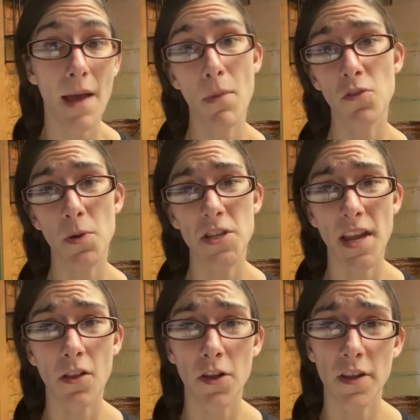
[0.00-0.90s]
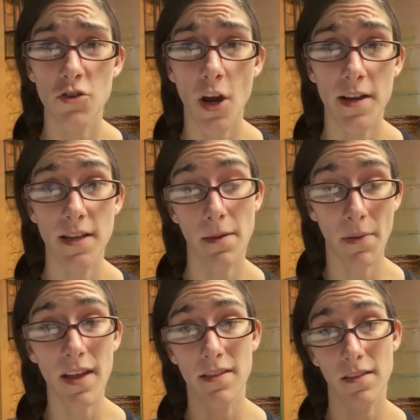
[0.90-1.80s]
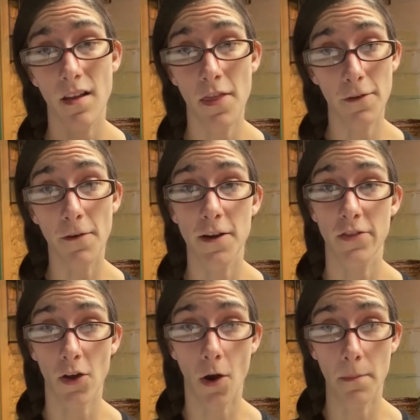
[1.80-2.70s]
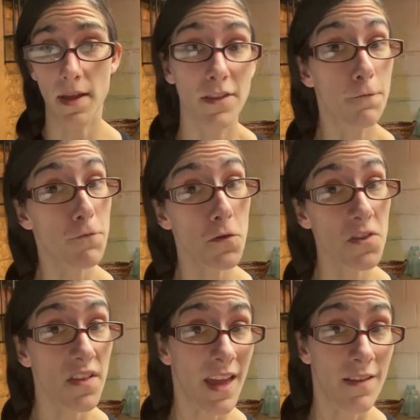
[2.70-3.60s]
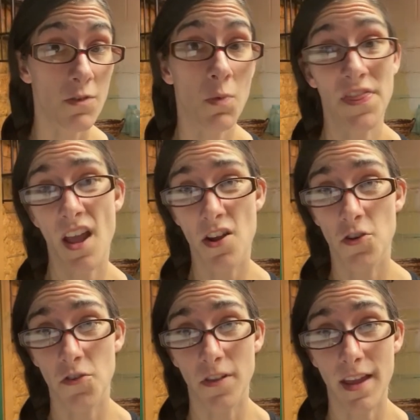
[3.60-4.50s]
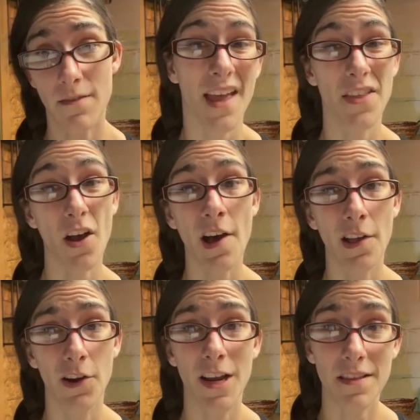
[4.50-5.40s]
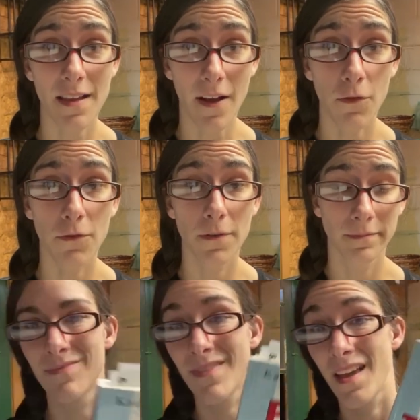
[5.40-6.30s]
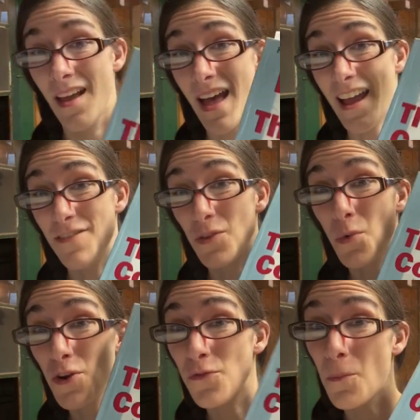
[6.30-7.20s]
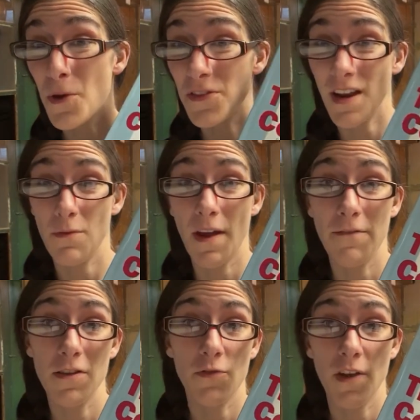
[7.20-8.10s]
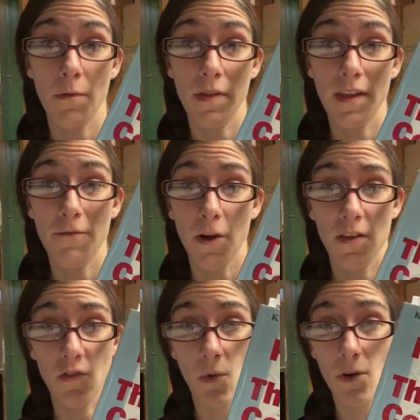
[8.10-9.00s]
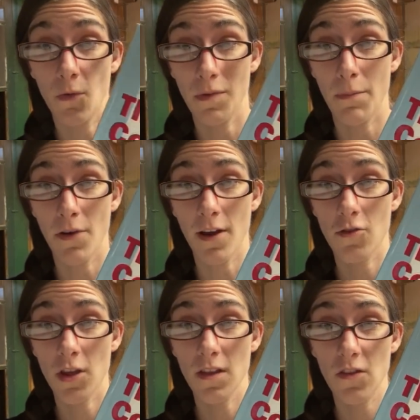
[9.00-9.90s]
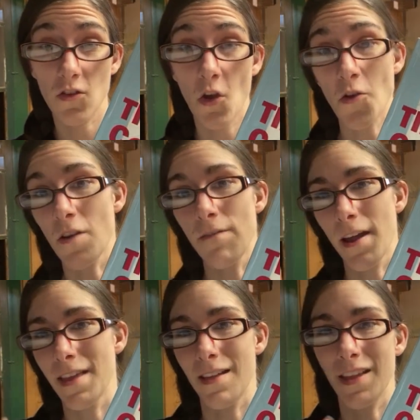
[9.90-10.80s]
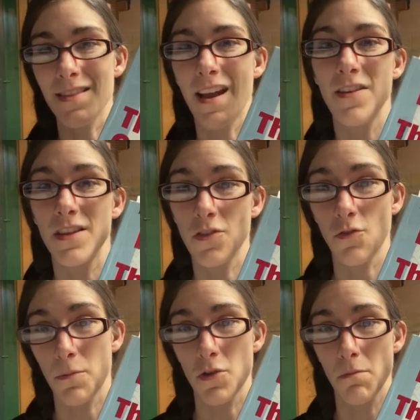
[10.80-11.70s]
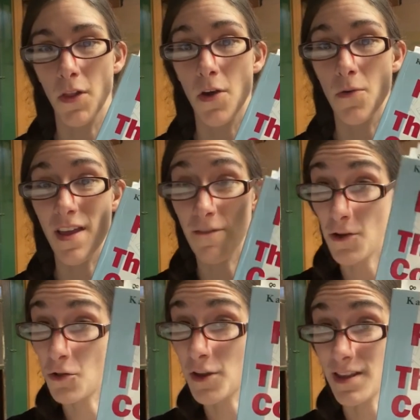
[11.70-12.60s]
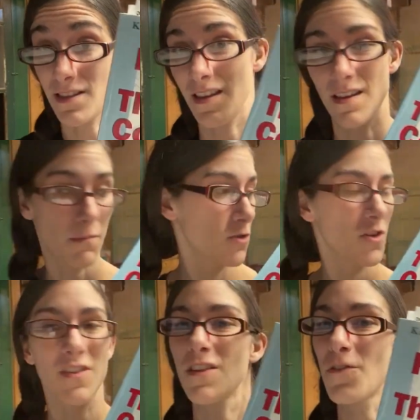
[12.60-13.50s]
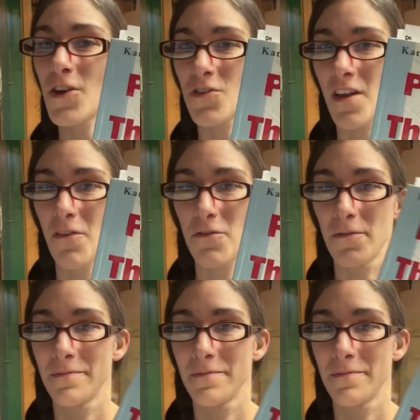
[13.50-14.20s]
I'm most particularly drawn to the buttons on the front of the garment, the full sleeves with the undersleeve, and the collar itself. I have this wonderful book that I reference frequently for historical reproductions, so you can find that link down in the description below if you're looking to purchase this for yourself.